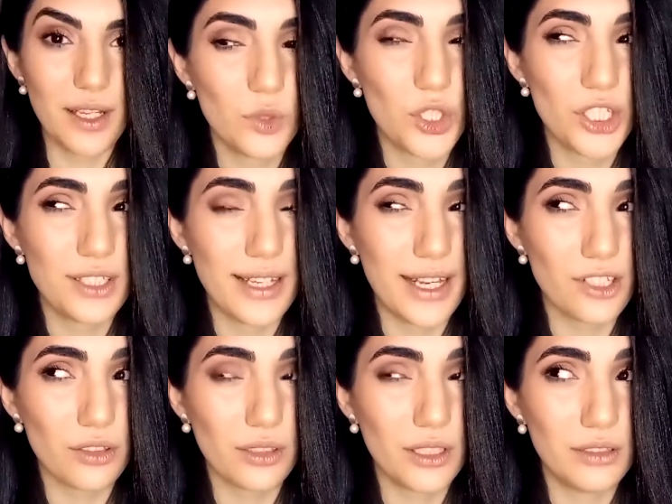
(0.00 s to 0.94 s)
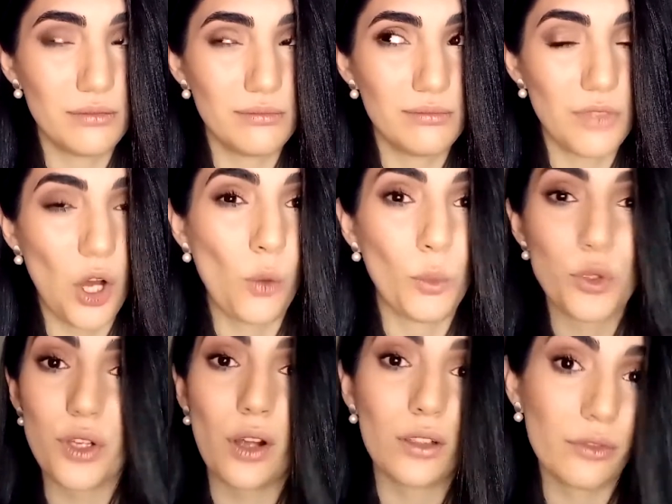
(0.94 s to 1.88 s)
Which is actually
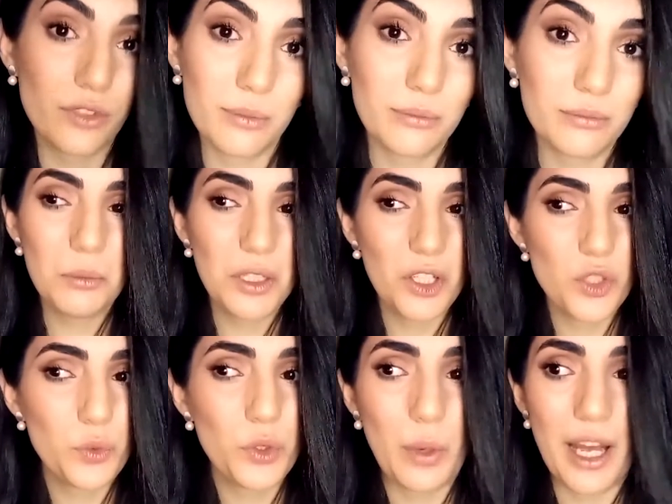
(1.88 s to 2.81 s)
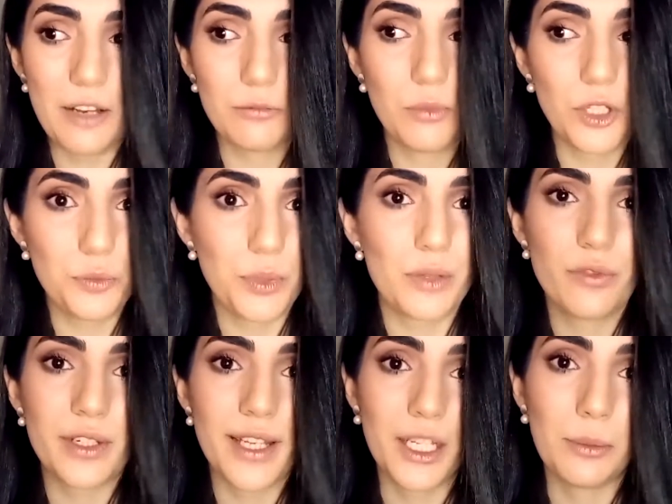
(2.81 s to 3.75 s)
almost all of them, because we don't have much
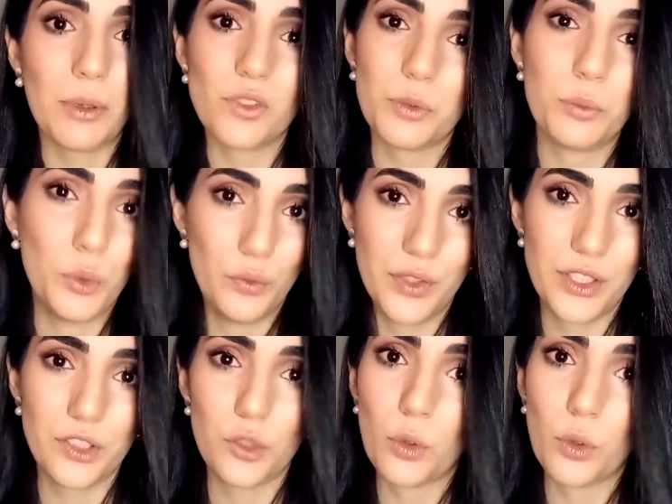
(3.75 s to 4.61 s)
perfect cannibalism movies in the